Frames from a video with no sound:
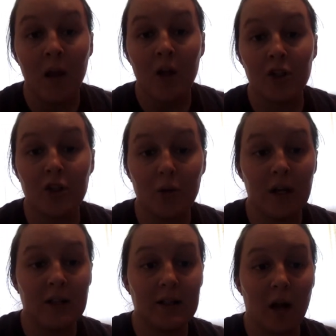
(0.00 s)

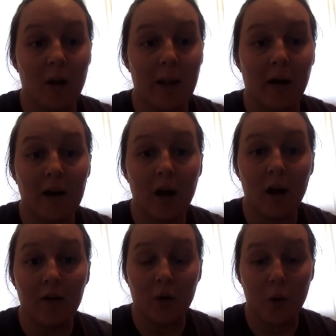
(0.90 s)
student area
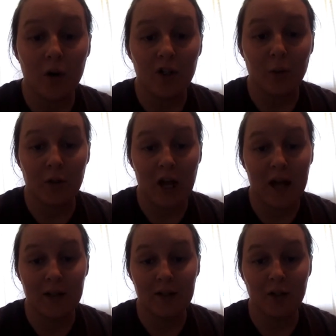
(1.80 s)
of the course, which
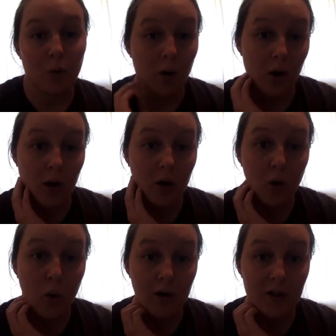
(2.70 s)
has your
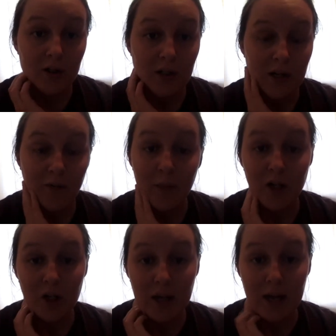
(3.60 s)
course
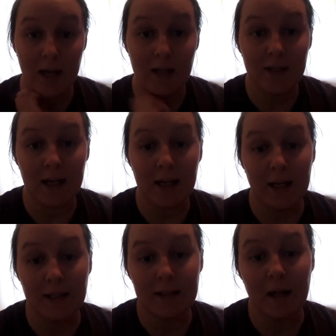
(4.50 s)
information in it,
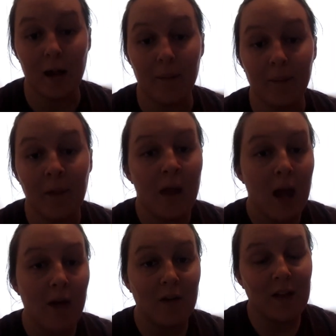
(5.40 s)
and
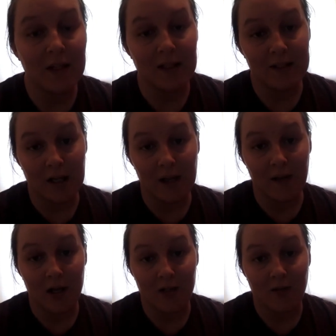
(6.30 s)
everything is listed in
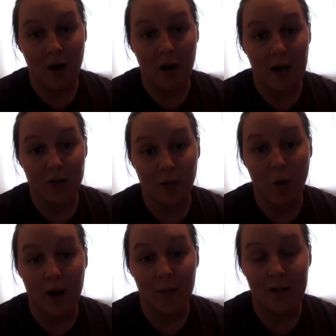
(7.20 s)
there as far as
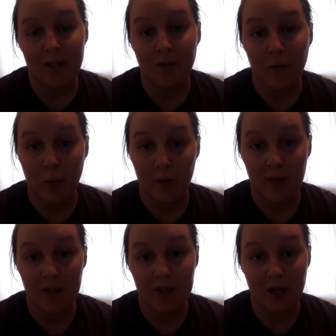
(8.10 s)
requirements for the
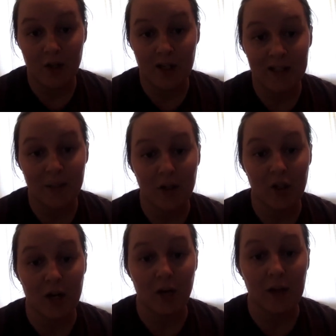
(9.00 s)
discussions, but
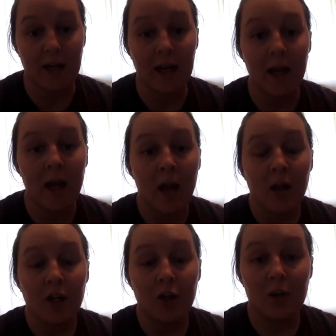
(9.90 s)
generally
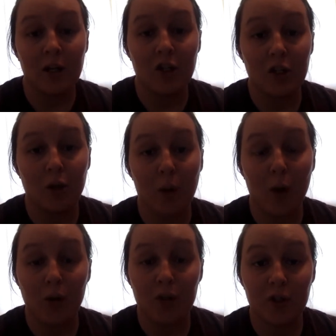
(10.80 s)
you need to
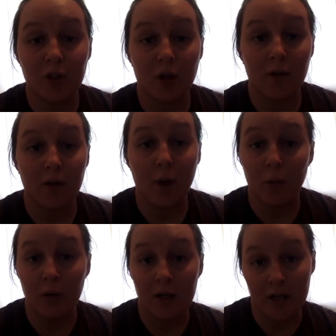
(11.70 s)
post your
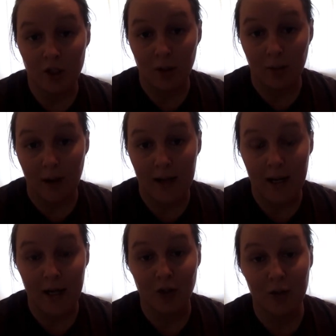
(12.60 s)
own initial thread
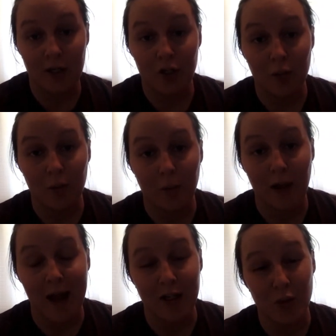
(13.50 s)
and you need to
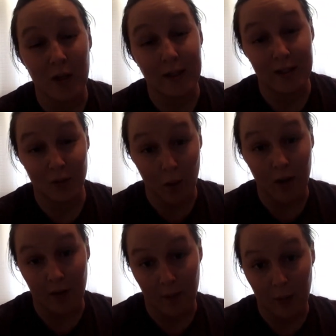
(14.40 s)
reply to at least one
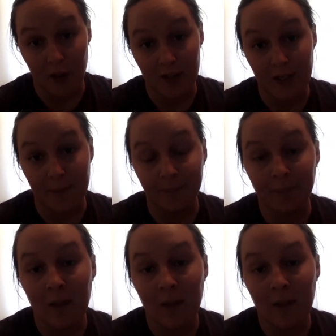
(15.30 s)
other person.